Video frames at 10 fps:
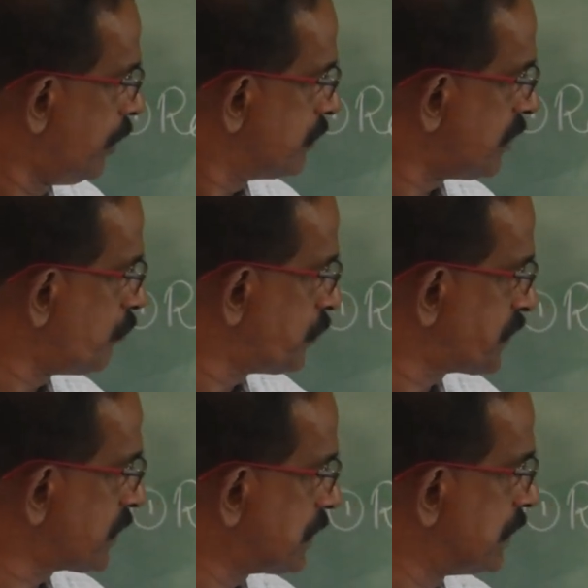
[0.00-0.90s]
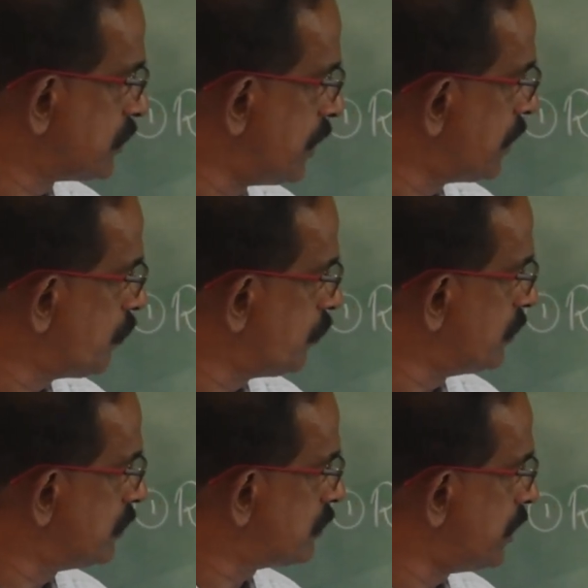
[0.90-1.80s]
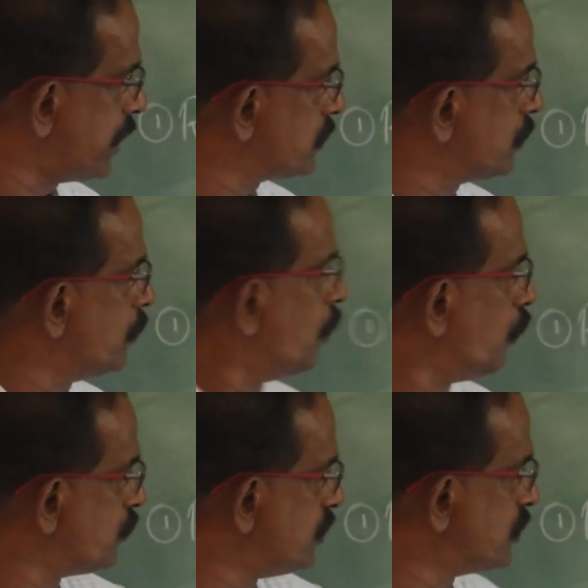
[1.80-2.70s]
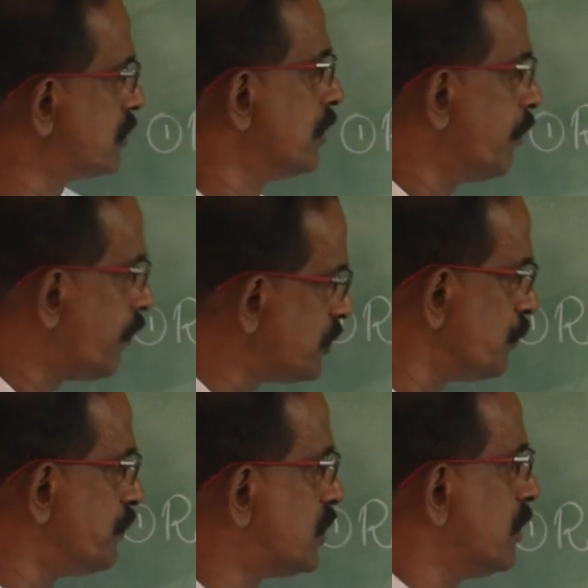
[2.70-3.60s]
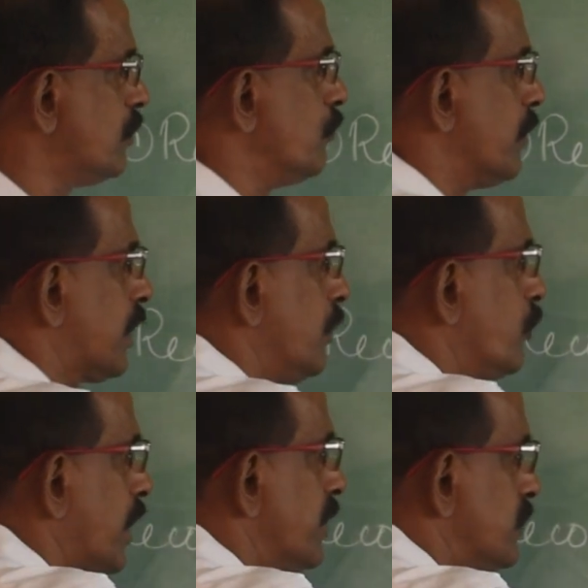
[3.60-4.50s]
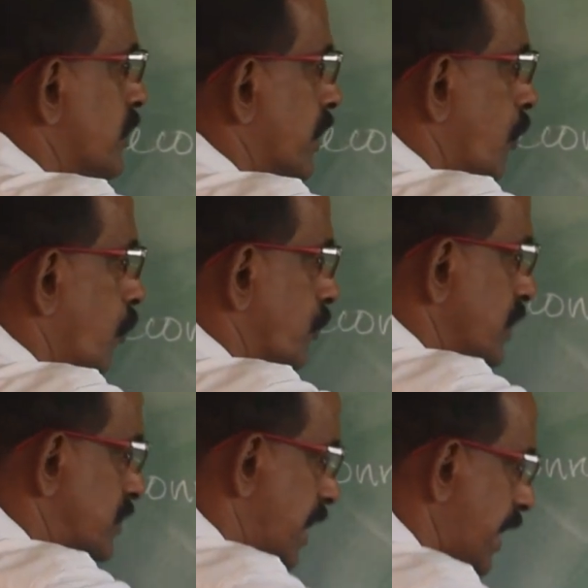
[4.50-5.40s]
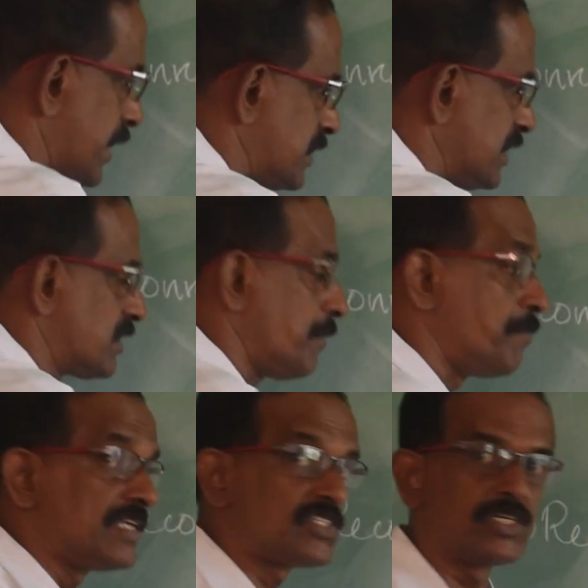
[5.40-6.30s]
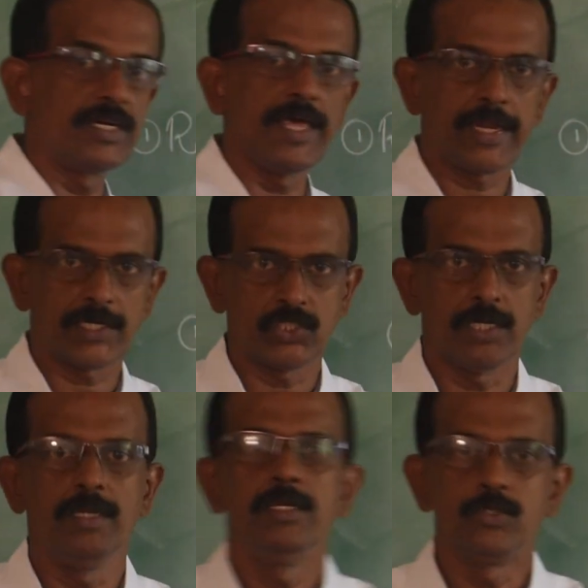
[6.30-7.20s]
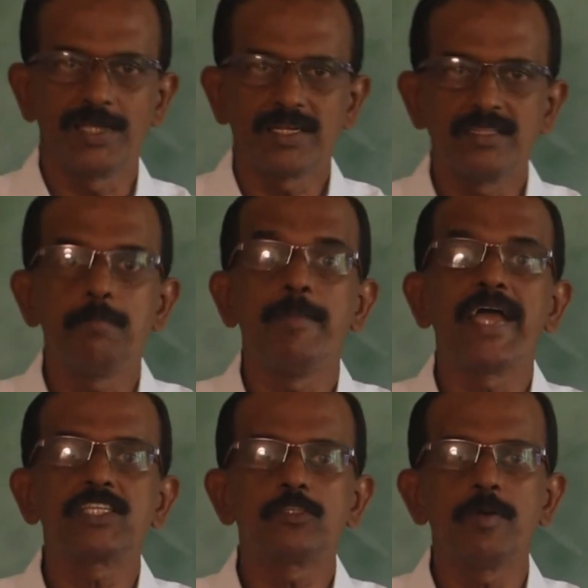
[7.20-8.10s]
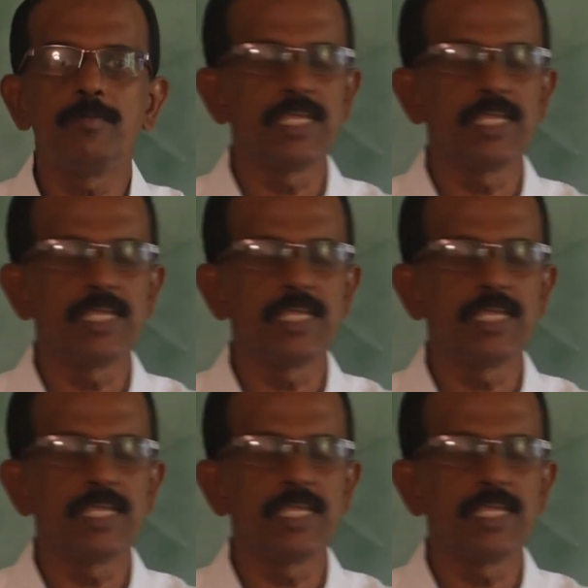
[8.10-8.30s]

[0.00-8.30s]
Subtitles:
some obstruction is there, oh, this direction, oh, this. Once you visit, you can decide, oh, this direction is the best direction to get the maximum